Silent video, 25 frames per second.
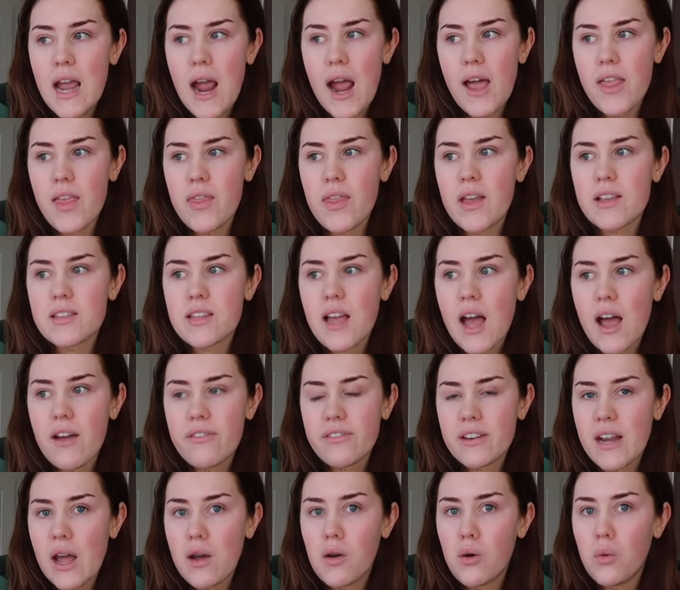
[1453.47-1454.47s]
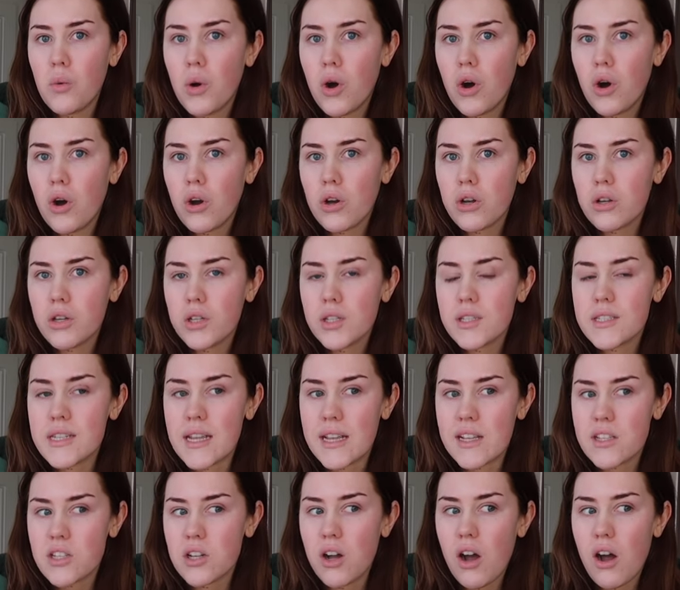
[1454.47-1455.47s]
And then that's half an hour walk
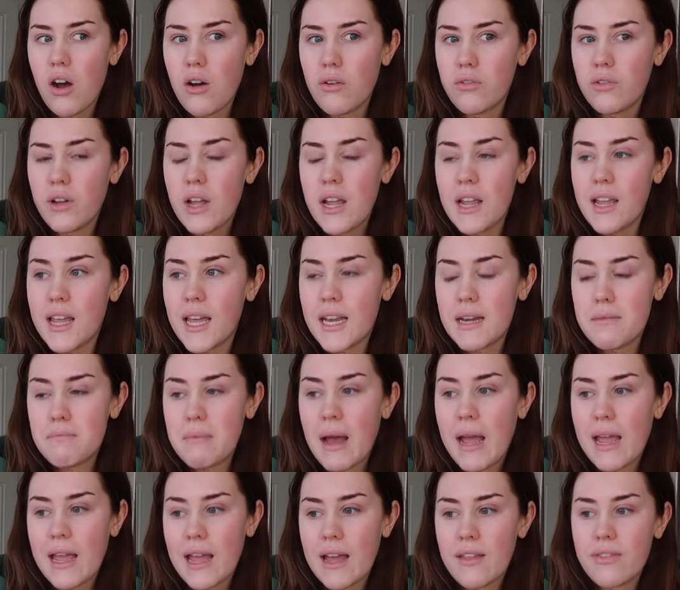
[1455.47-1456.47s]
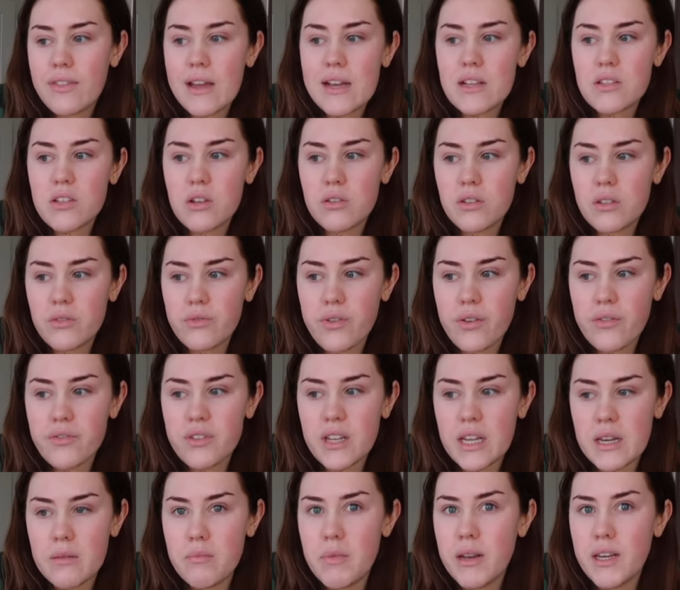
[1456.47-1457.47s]
ticked off. And in my head, that's only
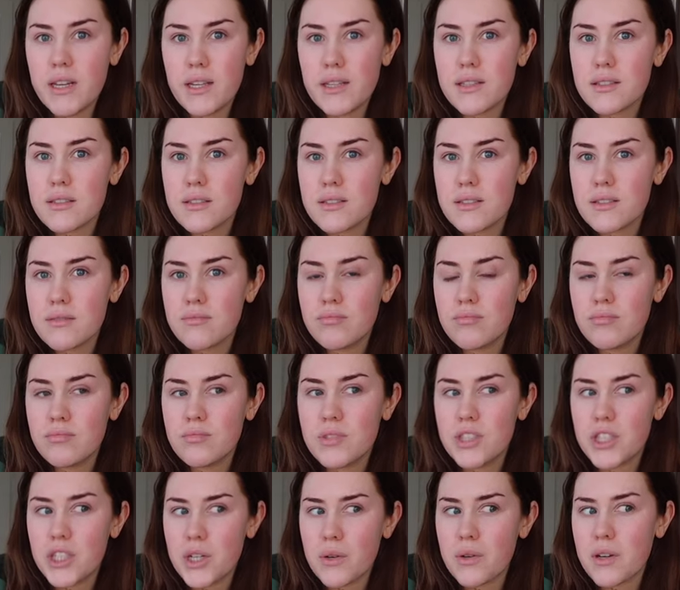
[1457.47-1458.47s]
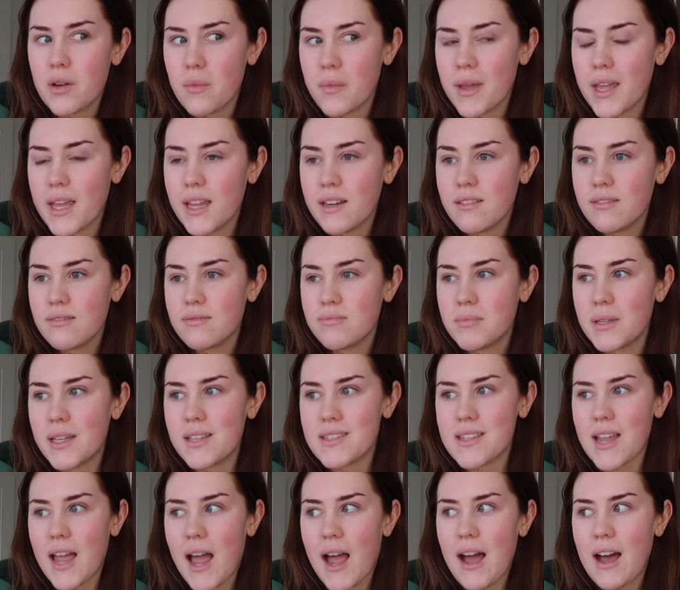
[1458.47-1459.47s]
15 minutes. Do you know what I mean?
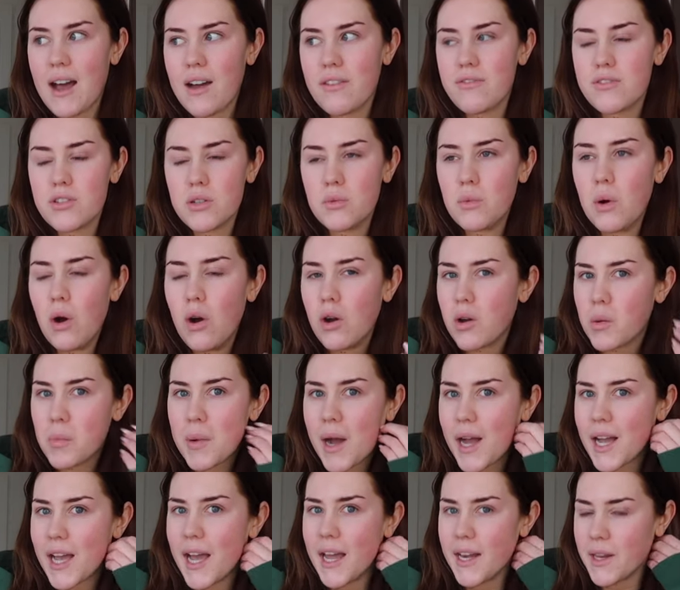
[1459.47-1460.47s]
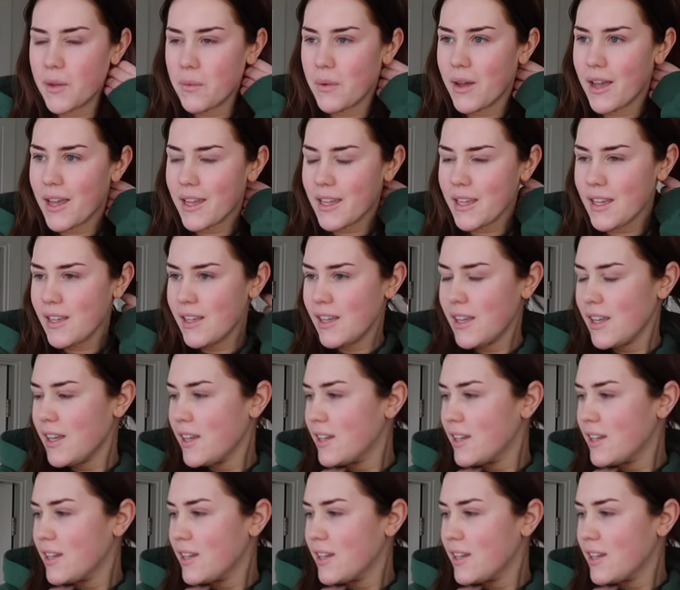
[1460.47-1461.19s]
Because I have to walk back anyway.